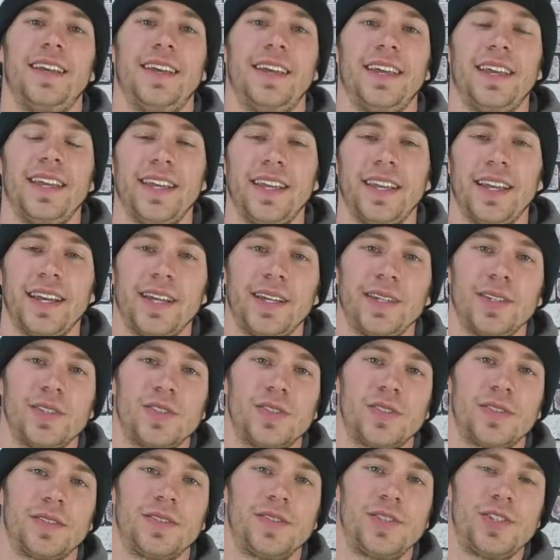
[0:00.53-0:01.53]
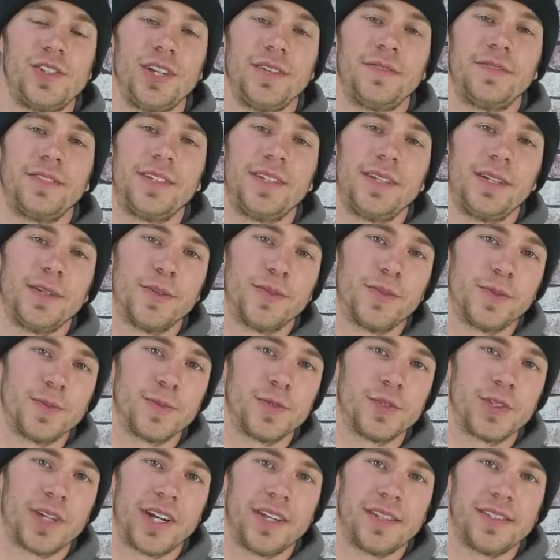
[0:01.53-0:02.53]
Hey guys, Javen here
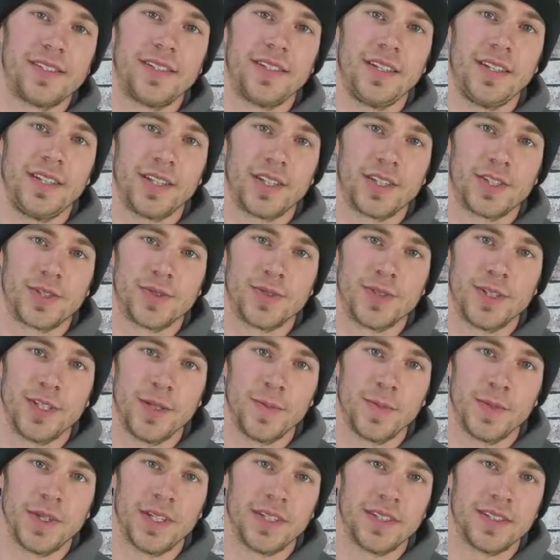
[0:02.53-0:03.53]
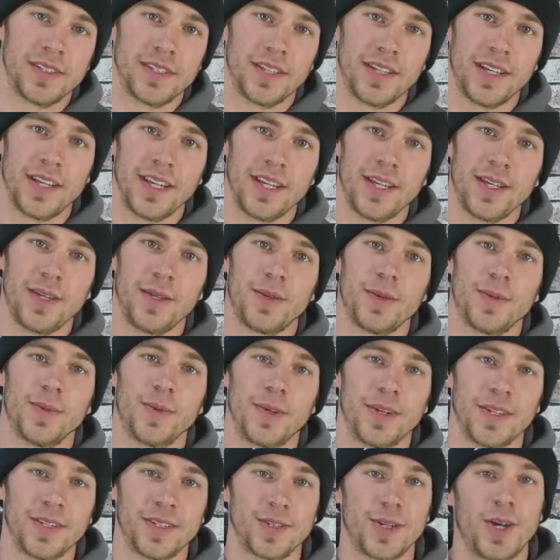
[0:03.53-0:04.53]
from Tri-City Extreme, and today
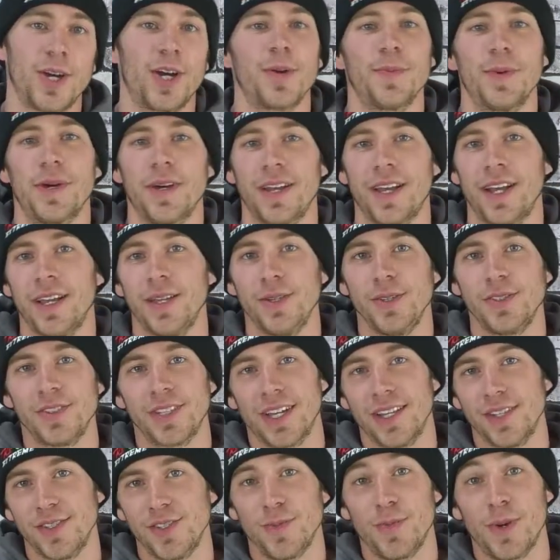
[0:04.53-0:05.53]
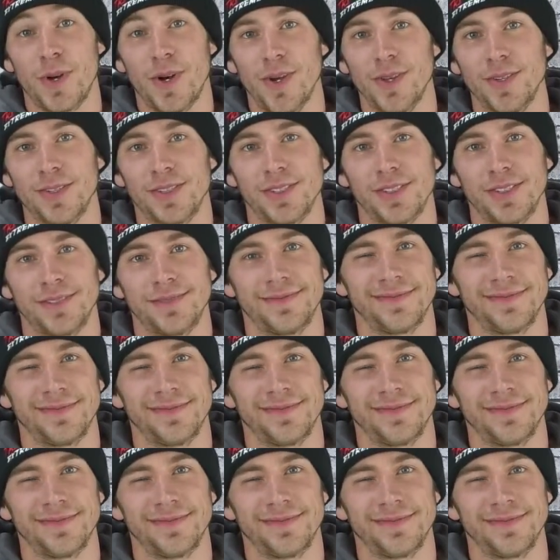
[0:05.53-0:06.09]
we're going to talk about how you size your balls.